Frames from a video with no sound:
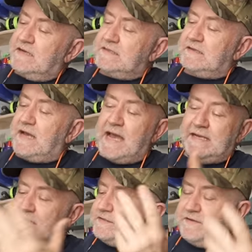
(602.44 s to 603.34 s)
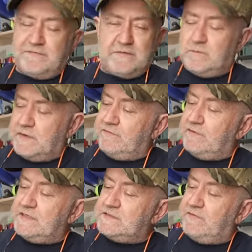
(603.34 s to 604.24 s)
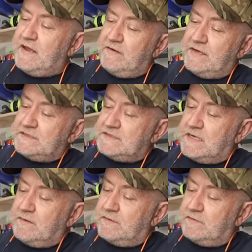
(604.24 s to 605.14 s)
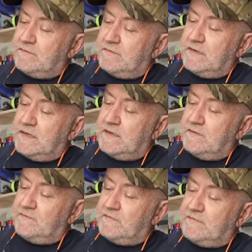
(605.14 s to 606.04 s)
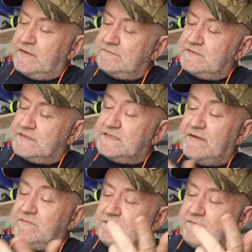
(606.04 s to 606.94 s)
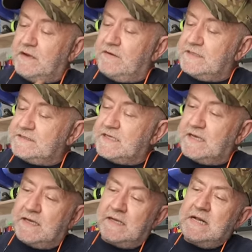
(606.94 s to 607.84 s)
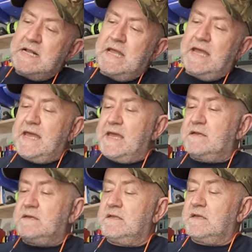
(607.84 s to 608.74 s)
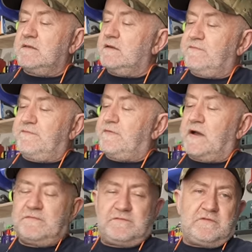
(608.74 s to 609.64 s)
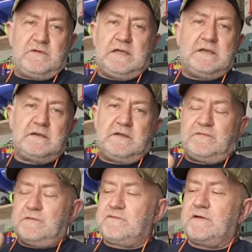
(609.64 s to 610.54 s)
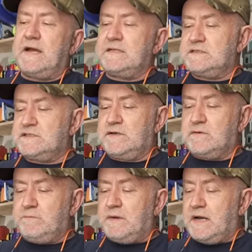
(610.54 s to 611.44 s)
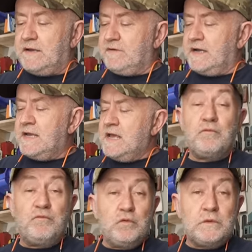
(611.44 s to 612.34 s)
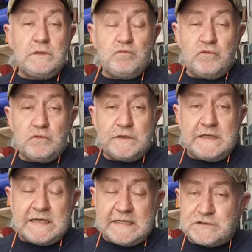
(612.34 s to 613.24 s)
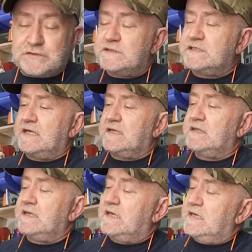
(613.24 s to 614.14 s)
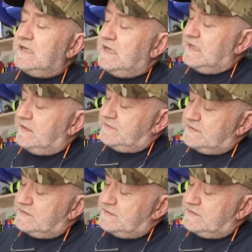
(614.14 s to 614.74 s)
the eight different whatever it is variants there, 1, 2, 3, 4, 5, 6, 7 variants there, and the 5 trillion different Tritons you could buy, right? The really, really interesting thing here